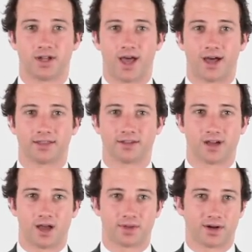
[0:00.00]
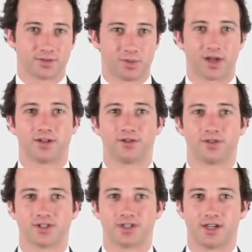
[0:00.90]
at the time that I was applying to
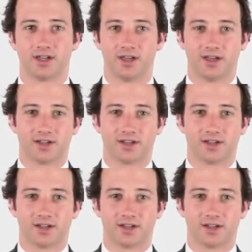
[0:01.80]
university,